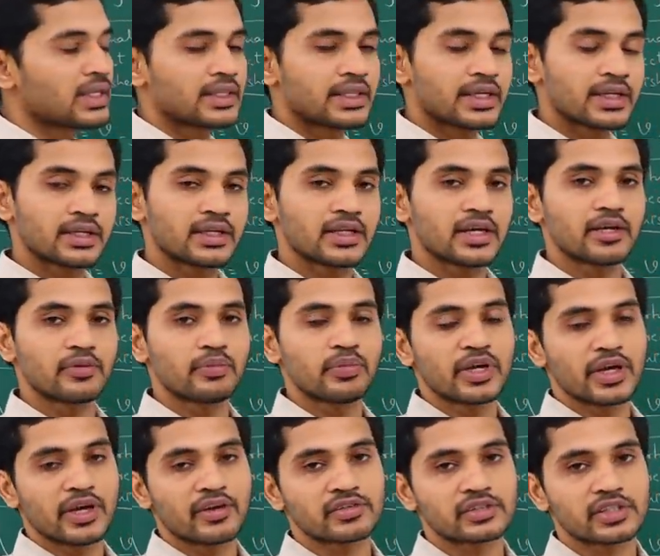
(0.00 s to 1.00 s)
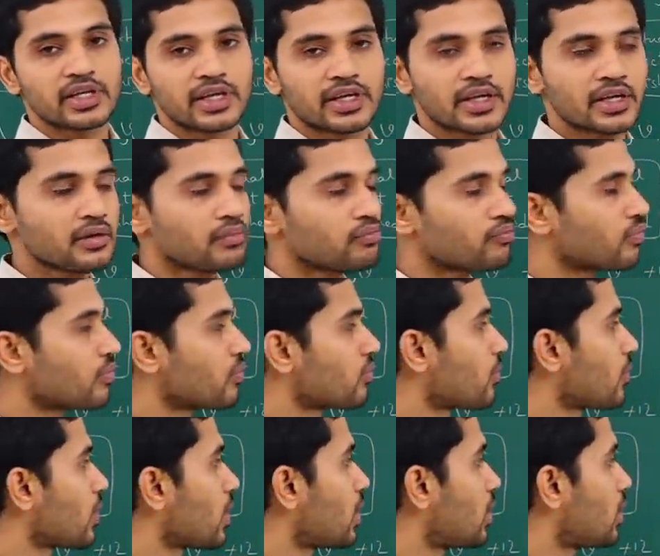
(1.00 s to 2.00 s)
then it behaves like a
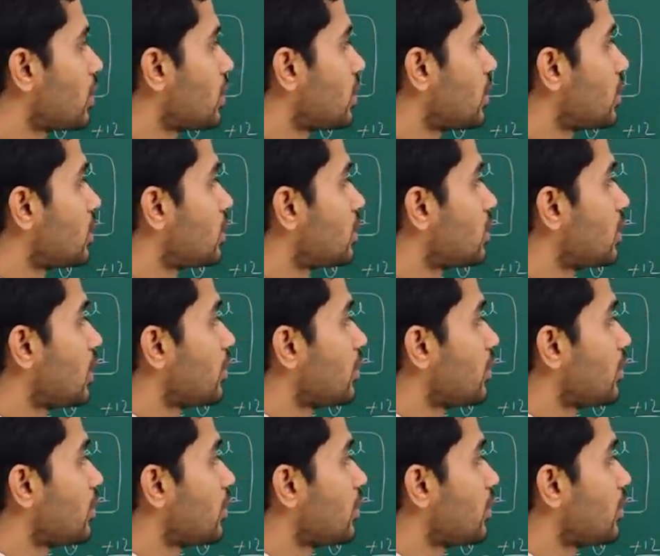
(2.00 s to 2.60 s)
uh,